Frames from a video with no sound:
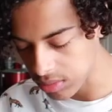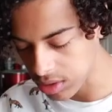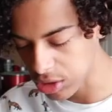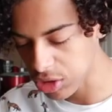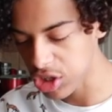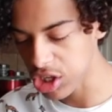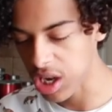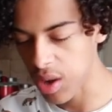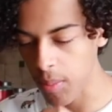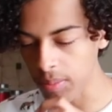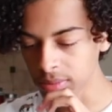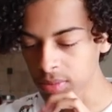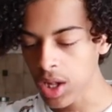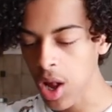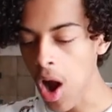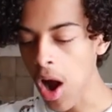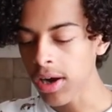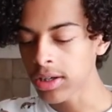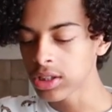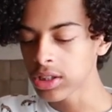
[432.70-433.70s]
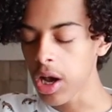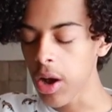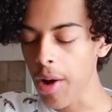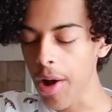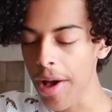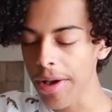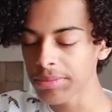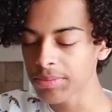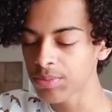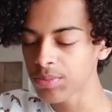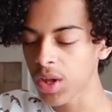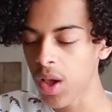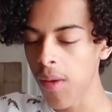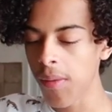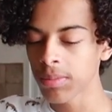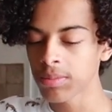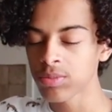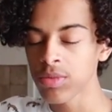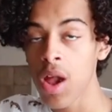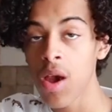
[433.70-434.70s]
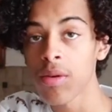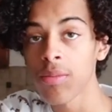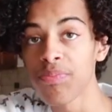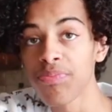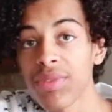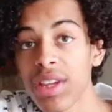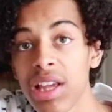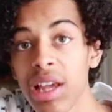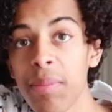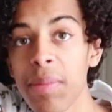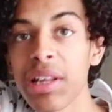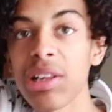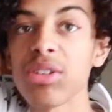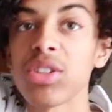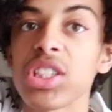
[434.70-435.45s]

Oh, chicken. Okay. Give me a little